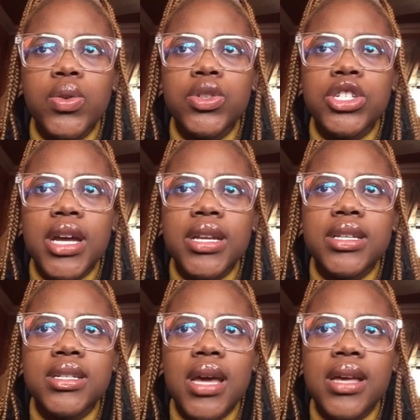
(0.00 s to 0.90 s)
huge and
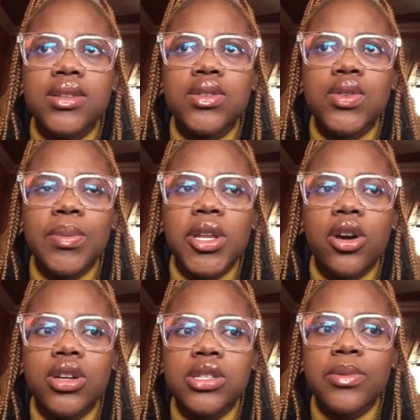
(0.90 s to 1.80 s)
it has so many
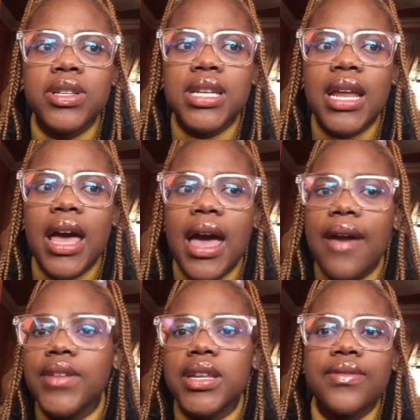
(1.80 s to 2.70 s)
hotspots, and I
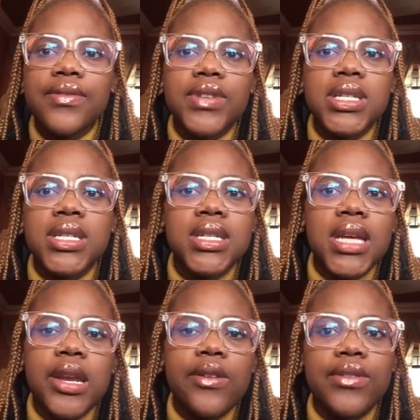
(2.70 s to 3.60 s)
haven't even visited
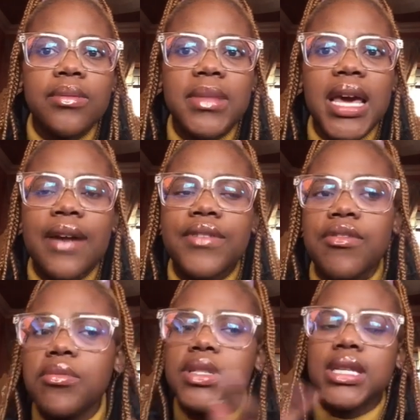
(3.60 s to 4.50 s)
any of them. Like I've
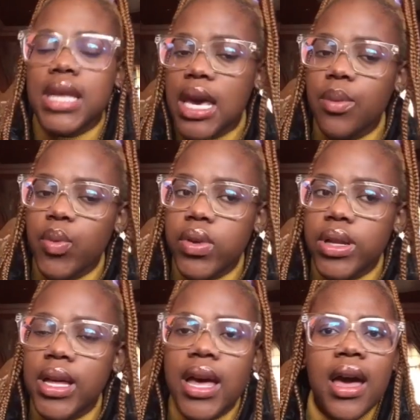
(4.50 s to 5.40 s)
never been to the Cape
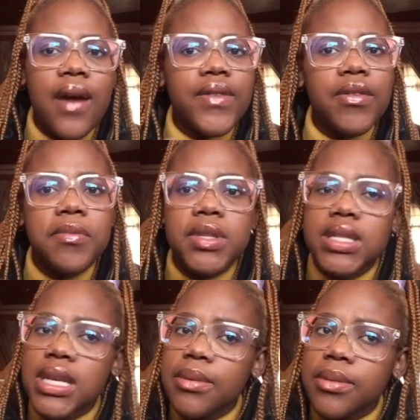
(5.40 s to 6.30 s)
Wheel, I've never been
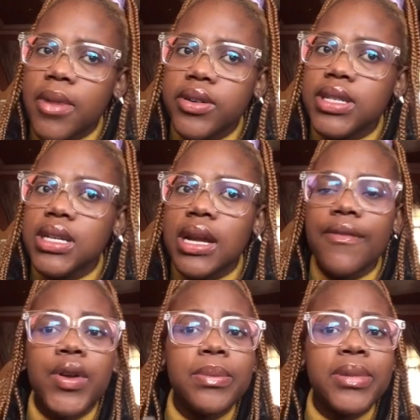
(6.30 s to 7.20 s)
to Table Mountain.
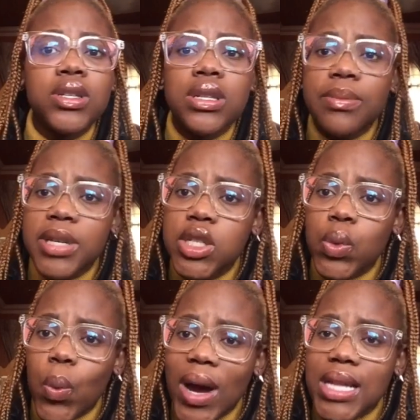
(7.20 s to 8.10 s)
I've only been to the beach
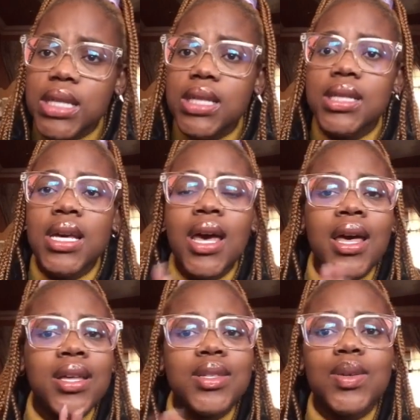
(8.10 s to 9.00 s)
once.
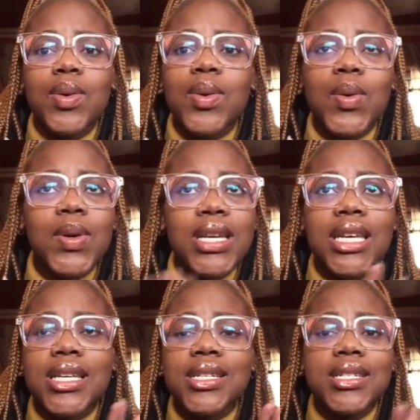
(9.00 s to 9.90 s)
So
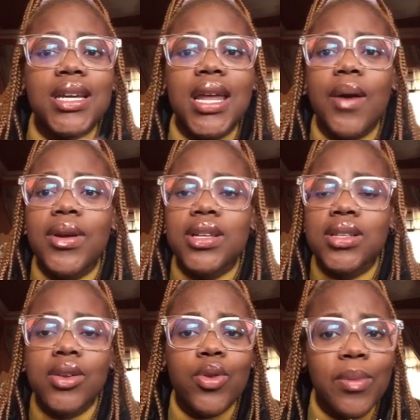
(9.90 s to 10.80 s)
Kuninginje, and I want to
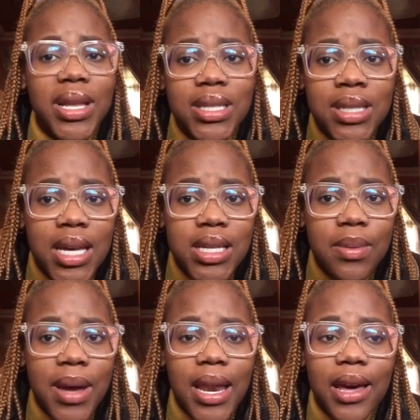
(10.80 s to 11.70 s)
start
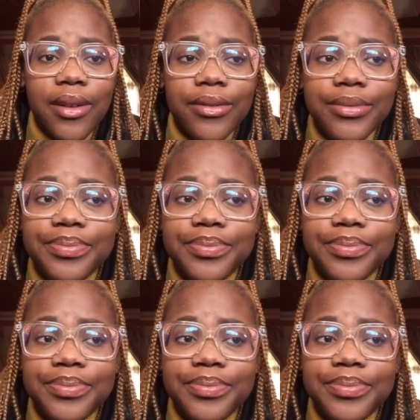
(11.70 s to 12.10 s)
romanticizing my life.